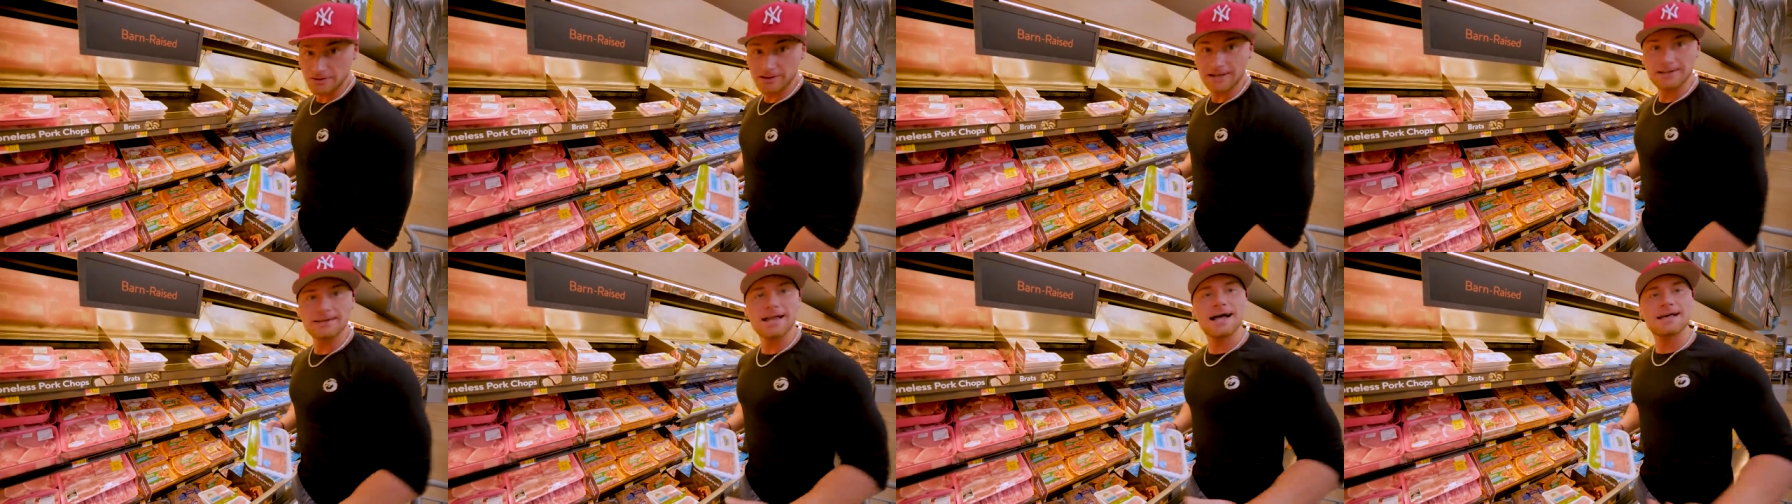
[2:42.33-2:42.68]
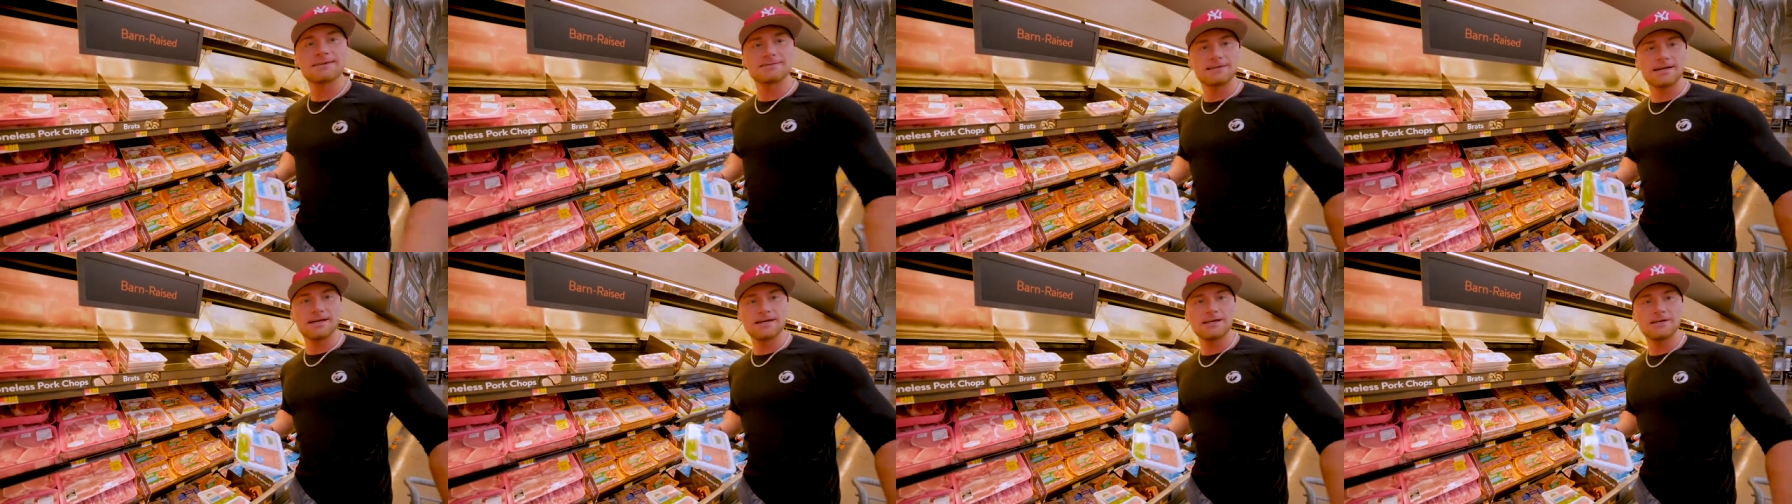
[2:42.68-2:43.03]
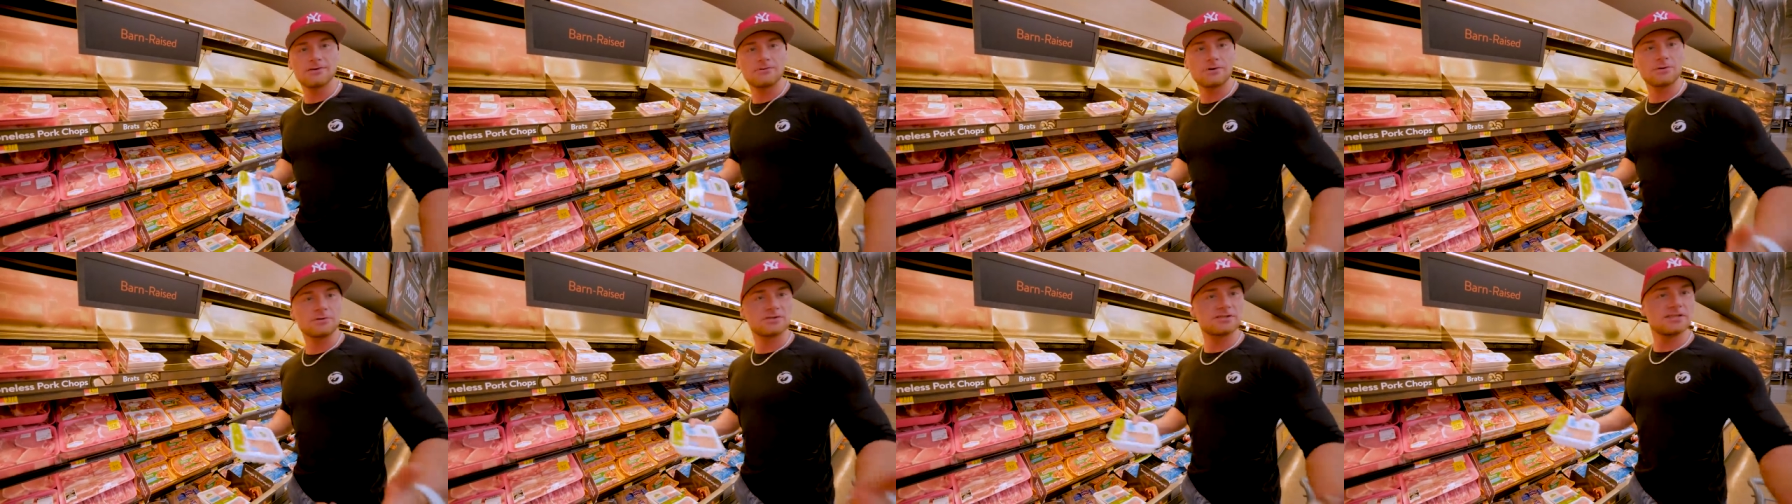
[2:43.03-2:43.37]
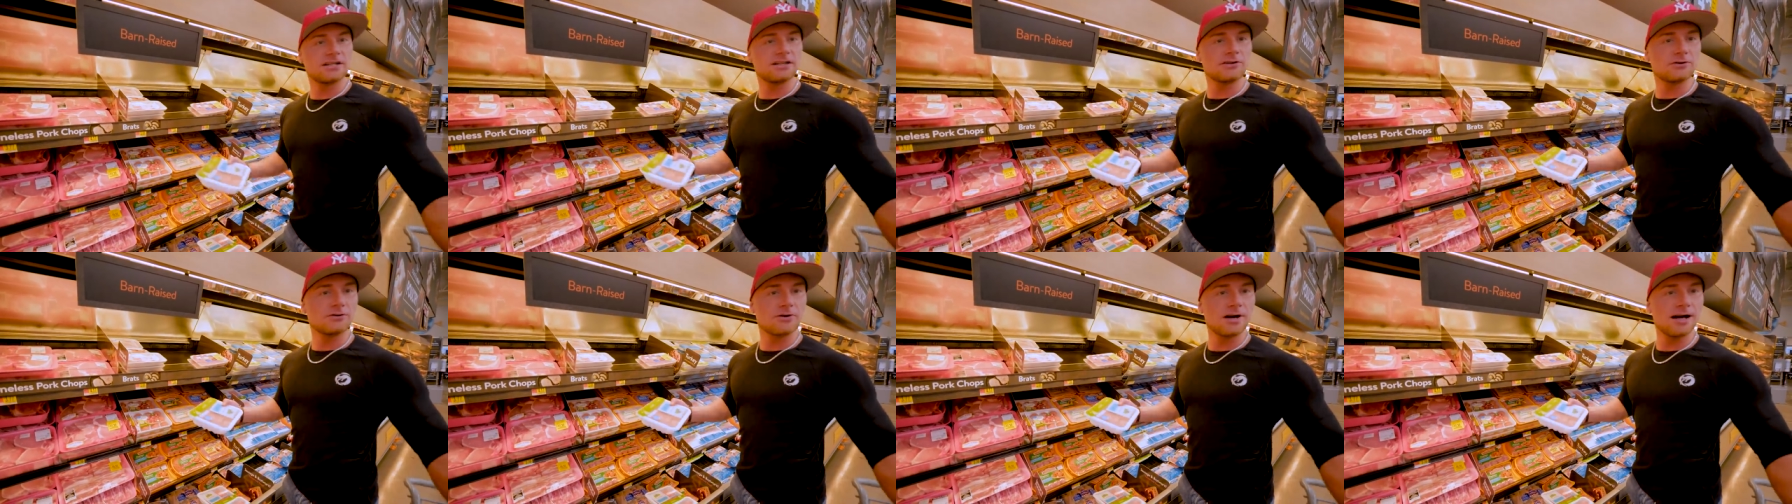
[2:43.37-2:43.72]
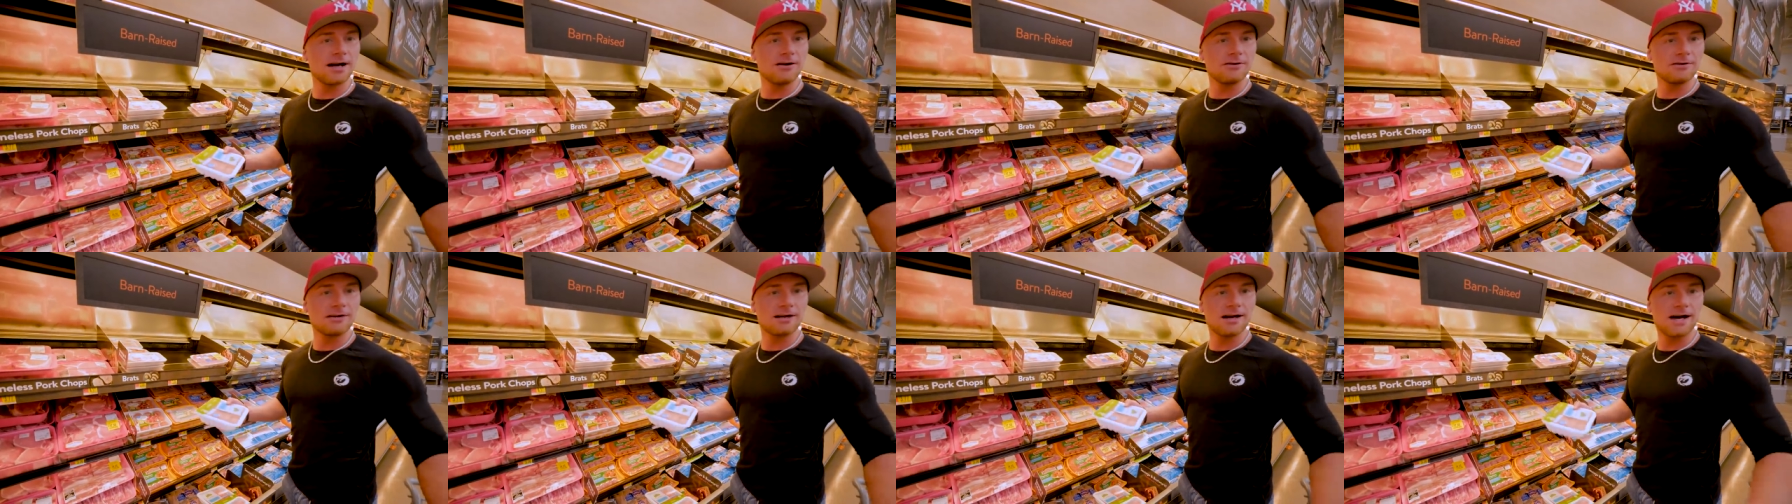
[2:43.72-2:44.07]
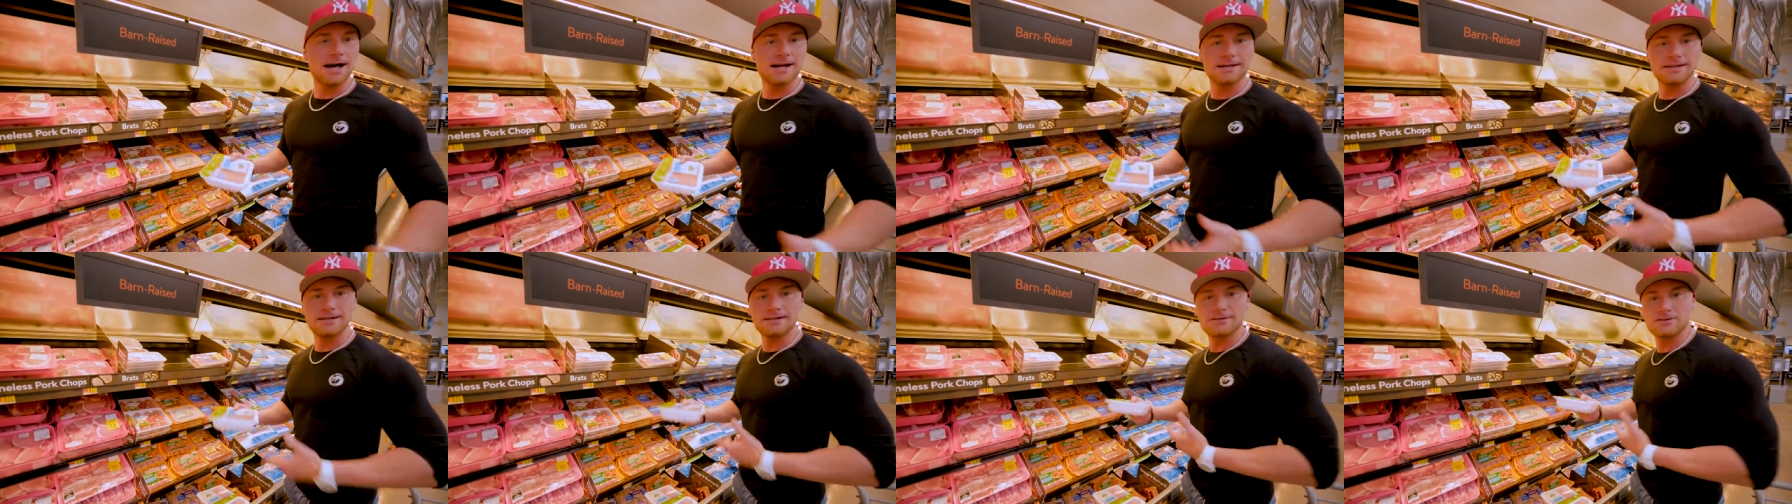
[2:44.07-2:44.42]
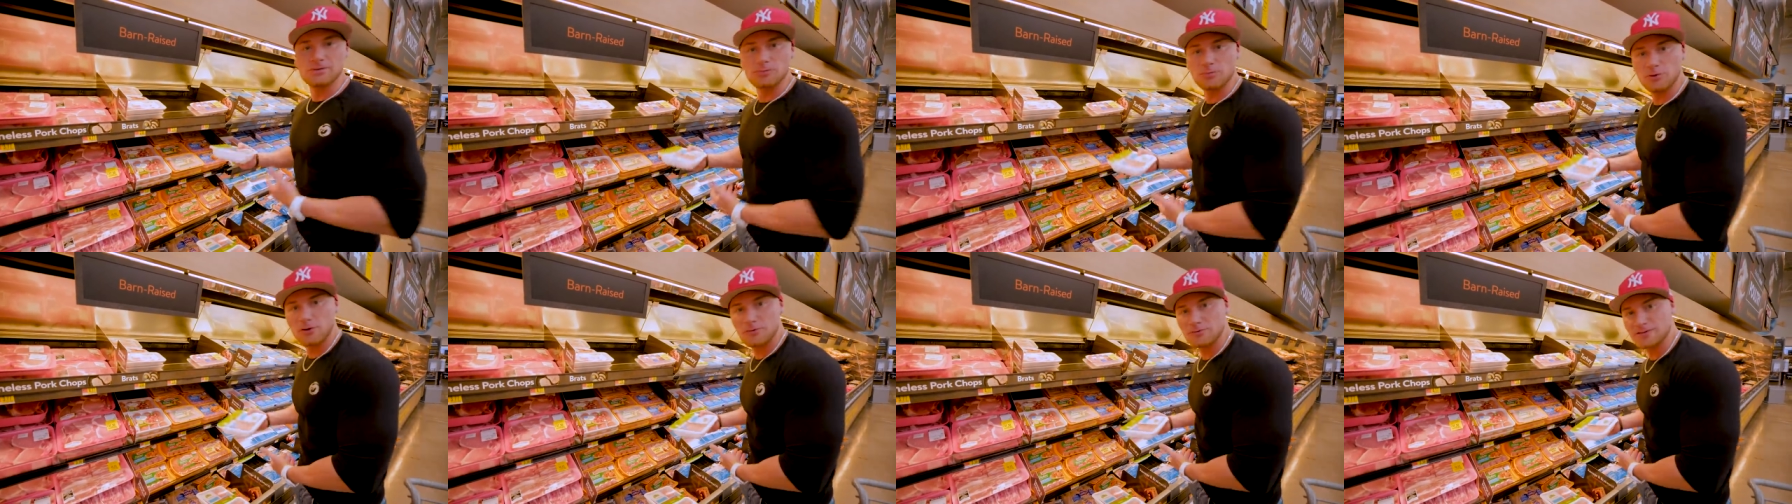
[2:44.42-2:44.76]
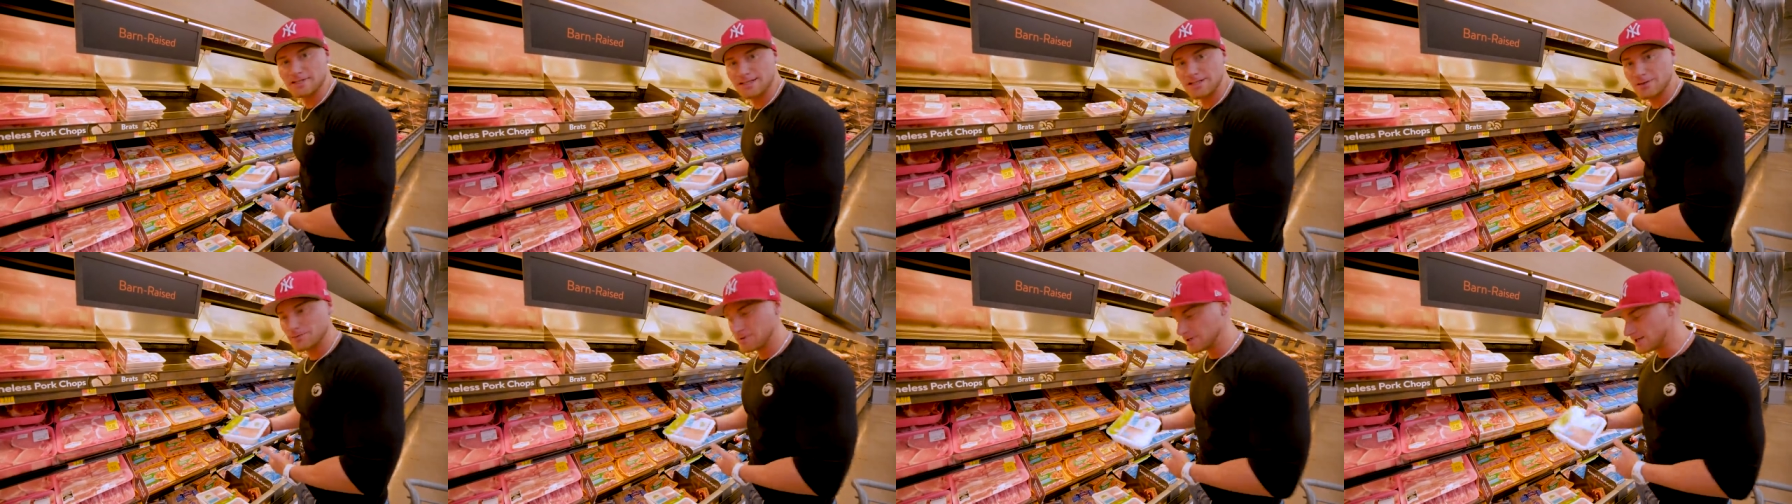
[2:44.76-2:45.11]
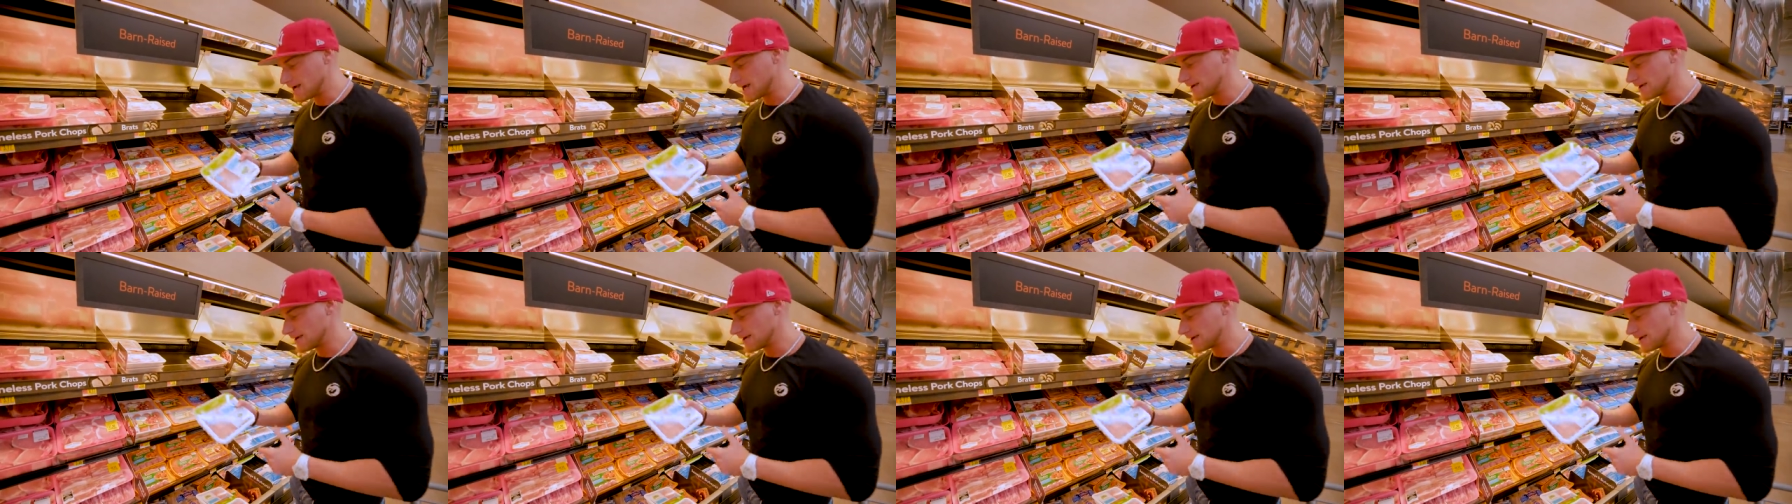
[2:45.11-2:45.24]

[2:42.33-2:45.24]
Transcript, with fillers: Like last night, we were sitting around, I needed some protein in me.